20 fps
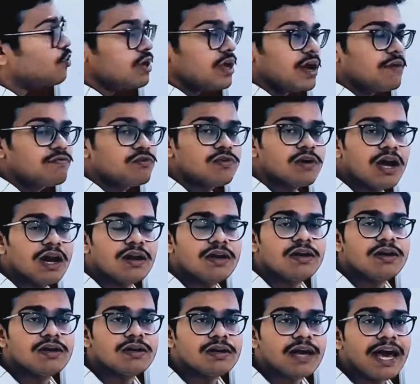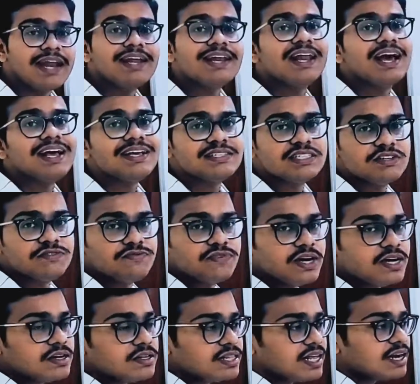we have to analyze
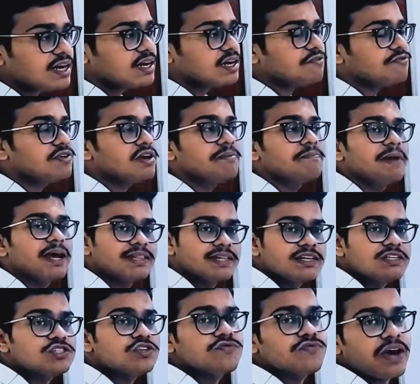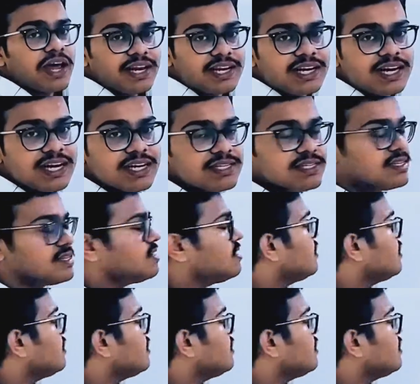different. There are different methods of analysis.